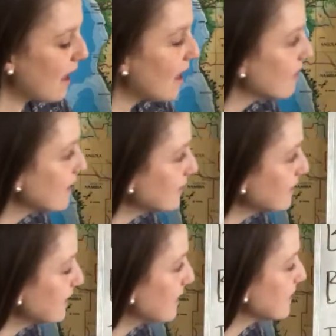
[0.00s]
In this
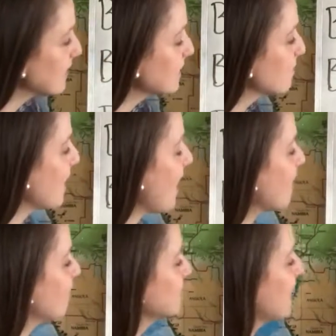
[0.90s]
sentence, we
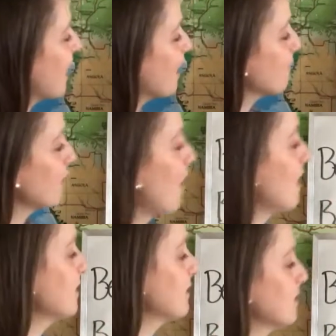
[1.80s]
have a time
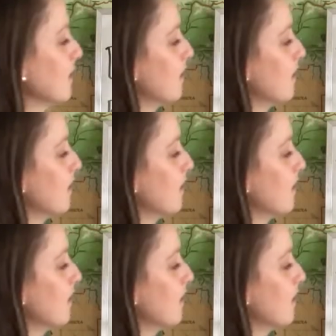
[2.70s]
clause